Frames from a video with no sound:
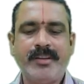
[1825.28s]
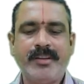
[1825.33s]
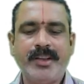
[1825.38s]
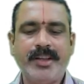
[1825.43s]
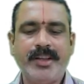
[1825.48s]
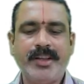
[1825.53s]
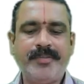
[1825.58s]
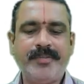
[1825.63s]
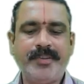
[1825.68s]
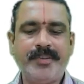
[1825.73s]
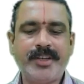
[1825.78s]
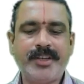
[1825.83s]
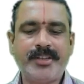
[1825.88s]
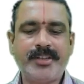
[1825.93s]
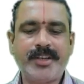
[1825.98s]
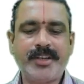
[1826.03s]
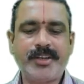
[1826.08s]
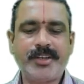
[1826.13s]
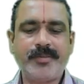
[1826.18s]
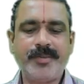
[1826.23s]
The gift is
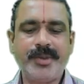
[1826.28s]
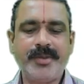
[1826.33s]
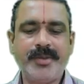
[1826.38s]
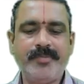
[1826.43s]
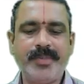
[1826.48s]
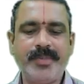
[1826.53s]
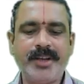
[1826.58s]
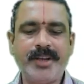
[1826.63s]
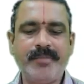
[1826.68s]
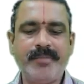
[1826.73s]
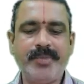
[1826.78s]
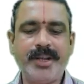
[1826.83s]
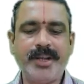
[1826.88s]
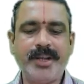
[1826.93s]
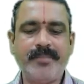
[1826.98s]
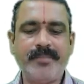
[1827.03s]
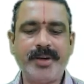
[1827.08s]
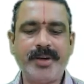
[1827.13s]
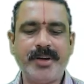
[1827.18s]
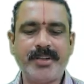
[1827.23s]
said to be made by
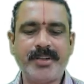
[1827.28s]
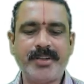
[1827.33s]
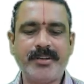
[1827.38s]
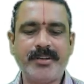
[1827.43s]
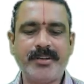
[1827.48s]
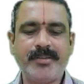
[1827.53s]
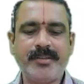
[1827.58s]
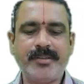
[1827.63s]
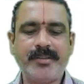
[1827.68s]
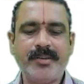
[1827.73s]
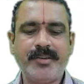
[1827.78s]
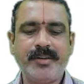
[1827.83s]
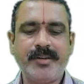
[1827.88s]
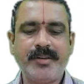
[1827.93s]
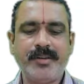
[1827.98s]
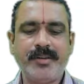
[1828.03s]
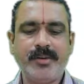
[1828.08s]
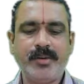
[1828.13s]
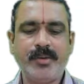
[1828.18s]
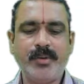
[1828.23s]
a person
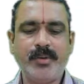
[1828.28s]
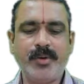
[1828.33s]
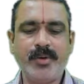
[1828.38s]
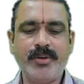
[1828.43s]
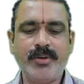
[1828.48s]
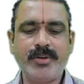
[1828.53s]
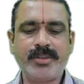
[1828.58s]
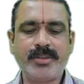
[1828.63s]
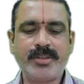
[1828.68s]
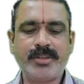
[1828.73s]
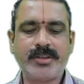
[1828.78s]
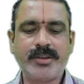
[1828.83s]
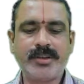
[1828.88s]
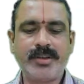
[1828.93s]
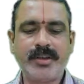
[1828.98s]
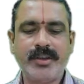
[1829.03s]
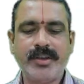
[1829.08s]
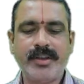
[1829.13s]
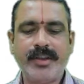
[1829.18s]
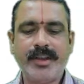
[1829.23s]
who owns
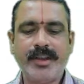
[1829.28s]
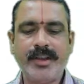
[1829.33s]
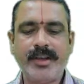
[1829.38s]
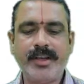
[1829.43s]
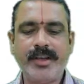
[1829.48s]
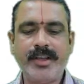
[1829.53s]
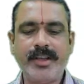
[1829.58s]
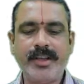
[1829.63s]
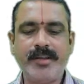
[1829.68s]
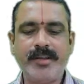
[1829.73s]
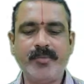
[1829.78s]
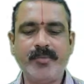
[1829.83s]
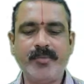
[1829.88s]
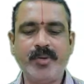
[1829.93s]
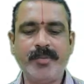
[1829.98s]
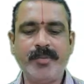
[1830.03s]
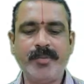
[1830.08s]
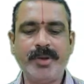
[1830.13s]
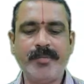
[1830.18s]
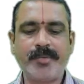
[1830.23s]
any
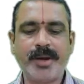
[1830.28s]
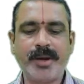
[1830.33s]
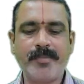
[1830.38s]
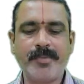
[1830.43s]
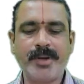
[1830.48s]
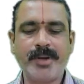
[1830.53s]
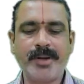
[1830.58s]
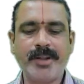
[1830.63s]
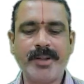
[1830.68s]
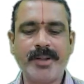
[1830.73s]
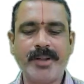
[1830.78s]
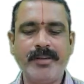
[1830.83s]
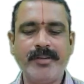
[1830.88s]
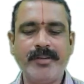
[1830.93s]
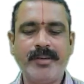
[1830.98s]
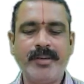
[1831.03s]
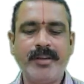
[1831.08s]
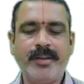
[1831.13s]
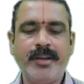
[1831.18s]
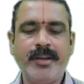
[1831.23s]
movable property
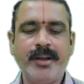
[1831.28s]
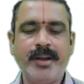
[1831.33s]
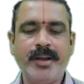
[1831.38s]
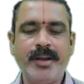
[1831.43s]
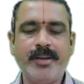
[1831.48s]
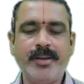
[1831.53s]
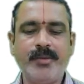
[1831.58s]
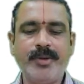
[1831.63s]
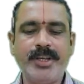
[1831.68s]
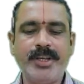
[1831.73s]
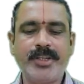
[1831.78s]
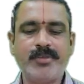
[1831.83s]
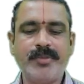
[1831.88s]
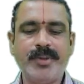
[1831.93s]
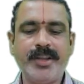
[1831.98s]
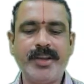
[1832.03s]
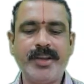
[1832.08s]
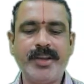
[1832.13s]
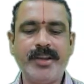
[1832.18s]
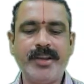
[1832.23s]
and who is
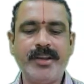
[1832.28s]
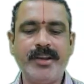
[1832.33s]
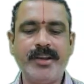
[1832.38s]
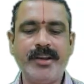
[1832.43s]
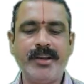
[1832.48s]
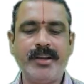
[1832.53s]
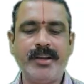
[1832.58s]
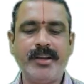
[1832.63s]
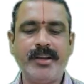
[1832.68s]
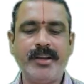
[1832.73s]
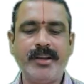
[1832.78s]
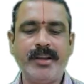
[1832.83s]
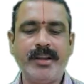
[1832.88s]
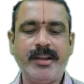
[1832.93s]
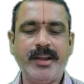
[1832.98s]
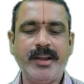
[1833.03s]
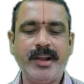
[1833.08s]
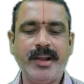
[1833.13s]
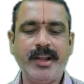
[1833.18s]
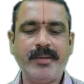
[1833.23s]
very ill
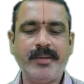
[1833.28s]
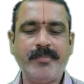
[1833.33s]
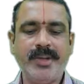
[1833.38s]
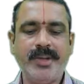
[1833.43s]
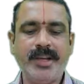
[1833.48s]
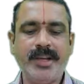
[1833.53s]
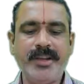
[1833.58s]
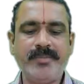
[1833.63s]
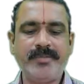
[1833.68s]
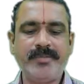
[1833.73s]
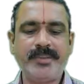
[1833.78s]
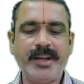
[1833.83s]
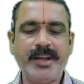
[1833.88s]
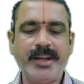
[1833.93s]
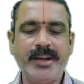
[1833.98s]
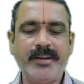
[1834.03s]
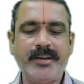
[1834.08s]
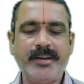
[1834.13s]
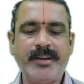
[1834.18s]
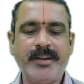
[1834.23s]
and believes
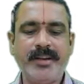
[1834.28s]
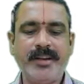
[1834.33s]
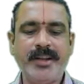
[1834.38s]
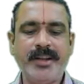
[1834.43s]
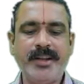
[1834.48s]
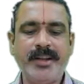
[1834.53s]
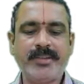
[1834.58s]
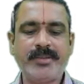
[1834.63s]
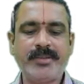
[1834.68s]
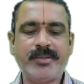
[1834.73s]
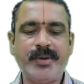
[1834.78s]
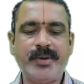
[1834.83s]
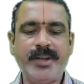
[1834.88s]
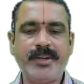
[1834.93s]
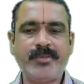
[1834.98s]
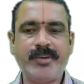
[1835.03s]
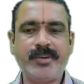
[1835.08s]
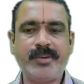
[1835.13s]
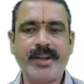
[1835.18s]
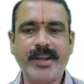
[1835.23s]
that he is
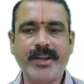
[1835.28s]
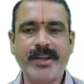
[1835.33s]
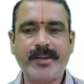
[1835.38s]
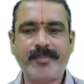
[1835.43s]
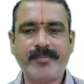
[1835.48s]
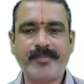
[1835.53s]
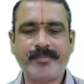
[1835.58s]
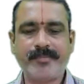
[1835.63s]
going to die.